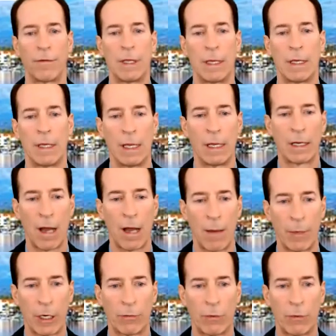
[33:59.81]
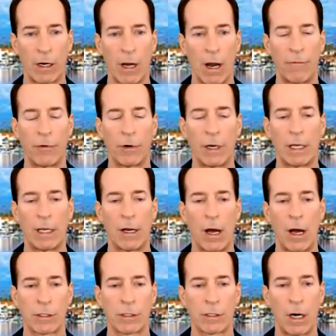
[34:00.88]
the economic recovery in
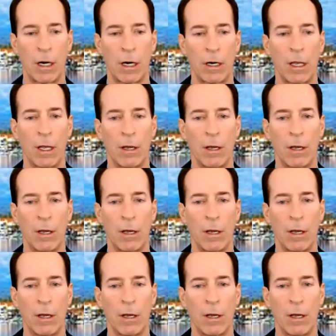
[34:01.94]
Oxnard